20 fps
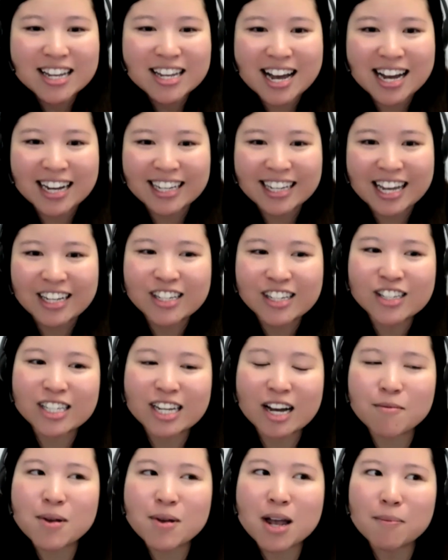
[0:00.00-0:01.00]
Yeah, can you
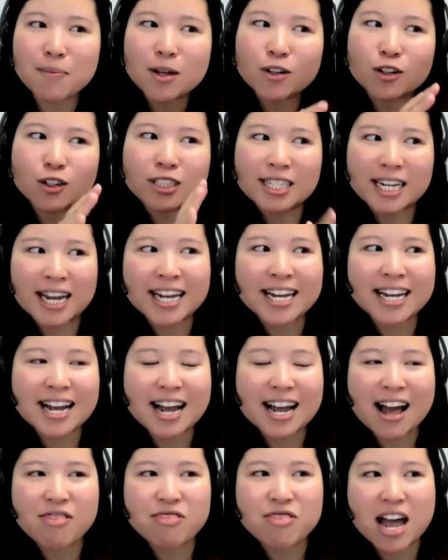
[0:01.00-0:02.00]
tell me about your day
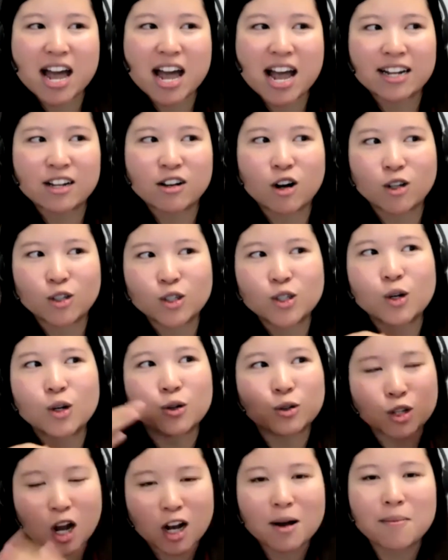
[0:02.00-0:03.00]
and then
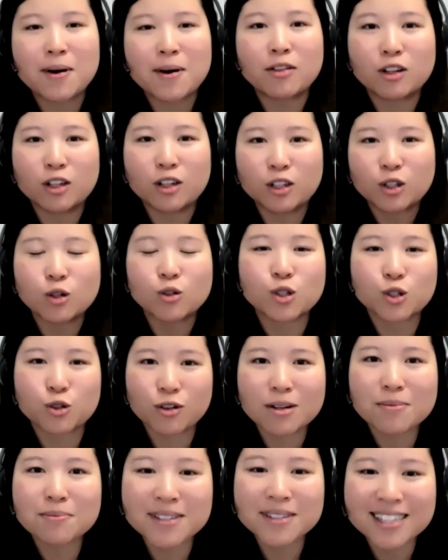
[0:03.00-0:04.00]
also talk about like those
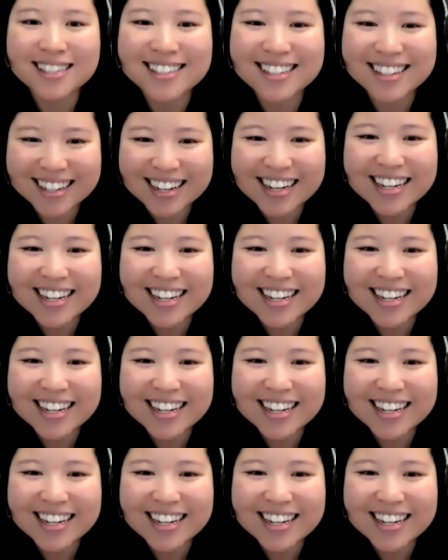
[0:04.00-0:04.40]
trips?